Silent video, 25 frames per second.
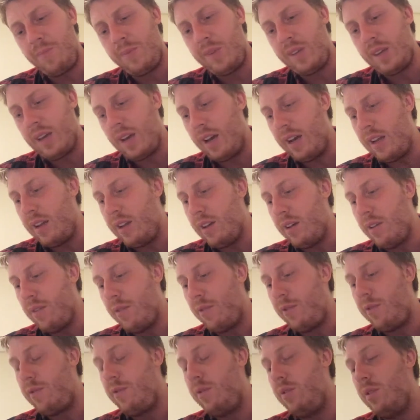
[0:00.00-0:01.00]
kind
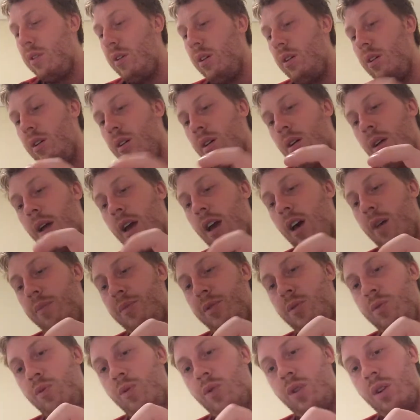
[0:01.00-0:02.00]
of
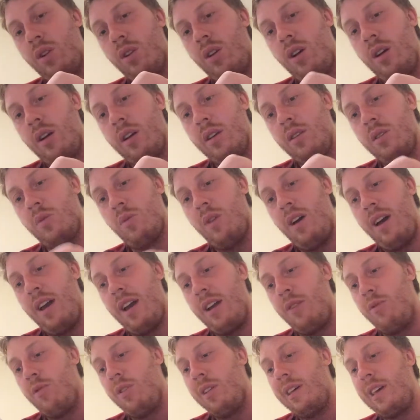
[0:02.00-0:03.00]
helped Ruet along his way
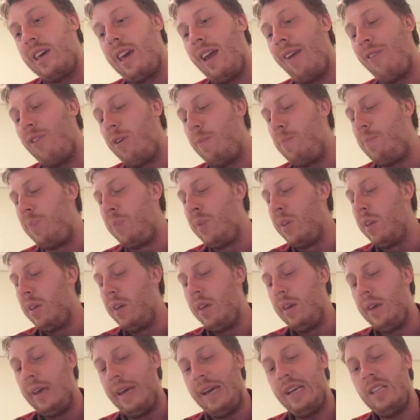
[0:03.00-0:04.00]
and really gave him
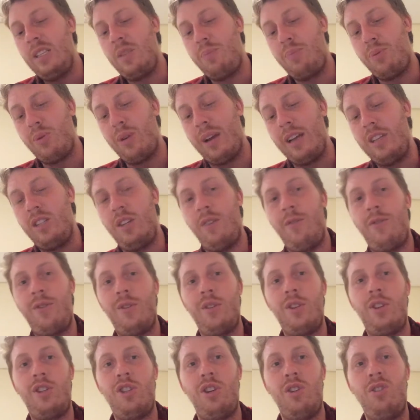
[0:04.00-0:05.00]
inspiration for
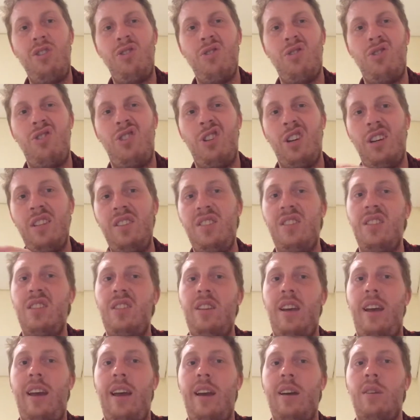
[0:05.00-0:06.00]
the social
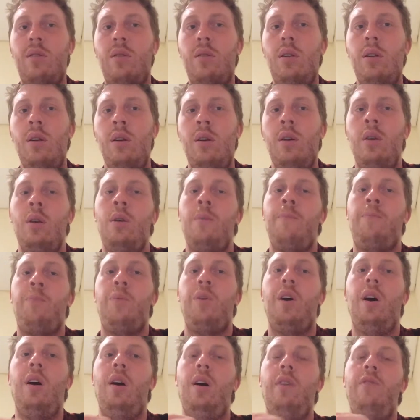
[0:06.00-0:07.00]
justice angle
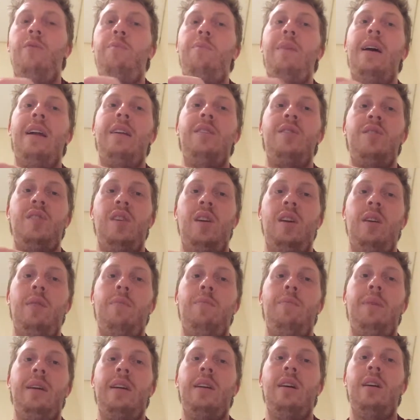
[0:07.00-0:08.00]
of medicine,
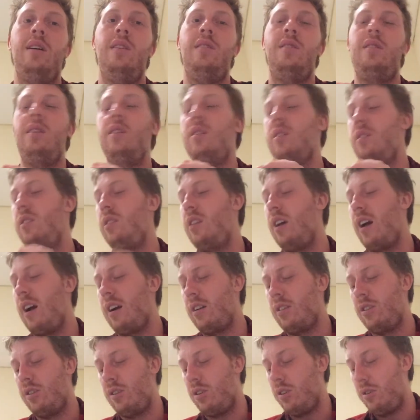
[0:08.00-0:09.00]
because this
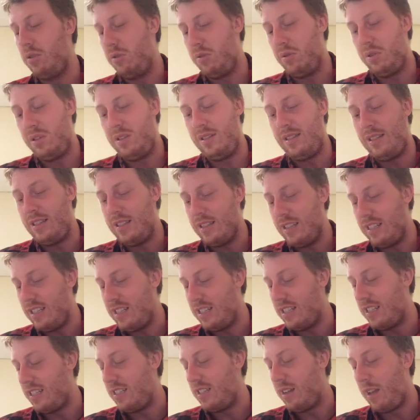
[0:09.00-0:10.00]
doctor, whose
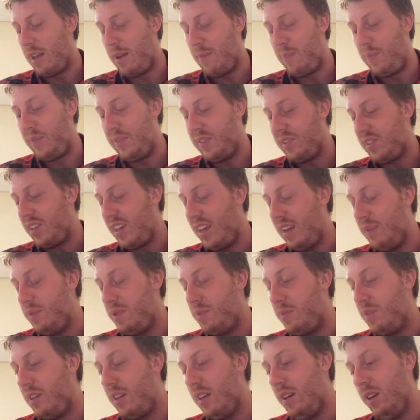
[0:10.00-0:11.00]
name escapes
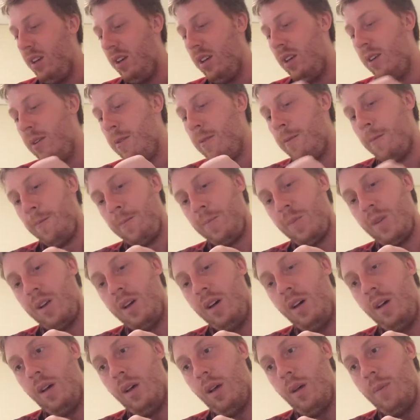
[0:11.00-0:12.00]
me,
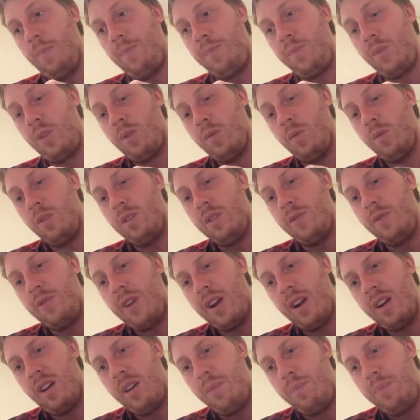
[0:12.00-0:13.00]
was
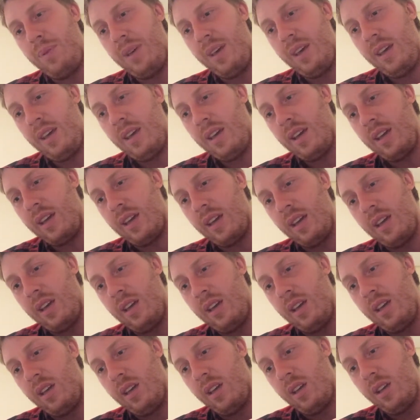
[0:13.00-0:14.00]
very big
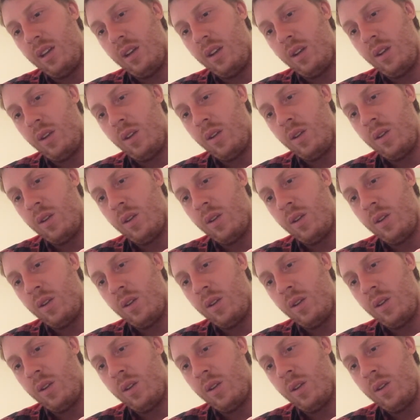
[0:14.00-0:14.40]
in